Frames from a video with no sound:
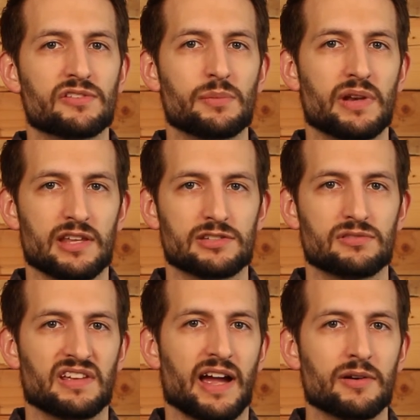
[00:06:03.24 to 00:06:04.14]
of human history,
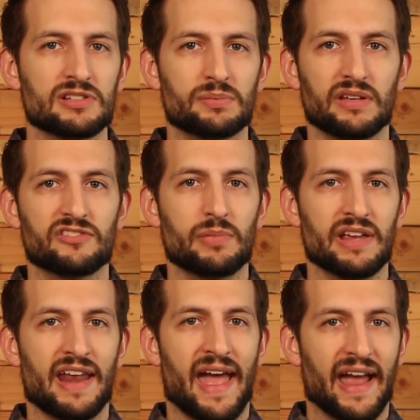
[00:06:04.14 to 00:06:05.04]
the eye was believed to be
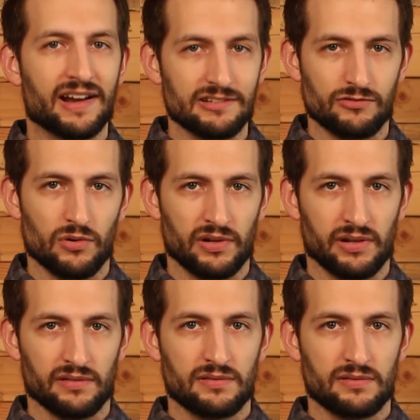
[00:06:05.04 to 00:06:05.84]
an active organ.